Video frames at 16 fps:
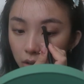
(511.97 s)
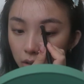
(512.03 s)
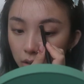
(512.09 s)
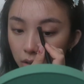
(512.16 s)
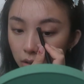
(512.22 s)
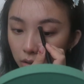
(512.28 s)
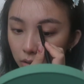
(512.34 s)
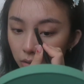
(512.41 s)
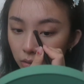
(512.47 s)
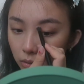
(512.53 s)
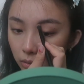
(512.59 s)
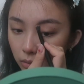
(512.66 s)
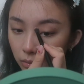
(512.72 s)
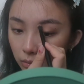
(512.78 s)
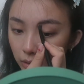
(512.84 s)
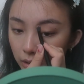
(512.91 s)
I'm gonna
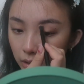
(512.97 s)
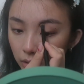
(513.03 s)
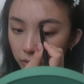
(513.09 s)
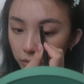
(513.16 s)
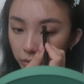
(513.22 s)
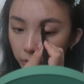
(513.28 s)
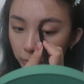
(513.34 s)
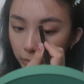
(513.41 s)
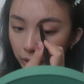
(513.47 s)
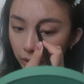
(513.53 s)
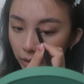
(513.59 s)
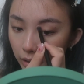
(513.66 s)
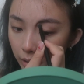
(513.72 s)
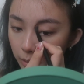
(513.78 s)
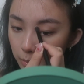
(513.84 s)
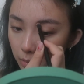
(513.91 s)
go right under my
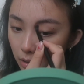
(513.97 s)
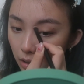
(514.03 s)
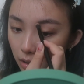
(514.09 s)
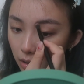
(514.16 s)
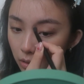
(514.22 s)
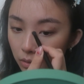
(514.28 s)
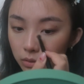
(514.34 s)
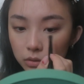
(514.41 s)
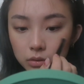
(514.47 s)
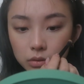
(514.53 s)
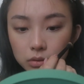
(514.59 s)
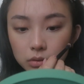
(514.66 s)
eyebrow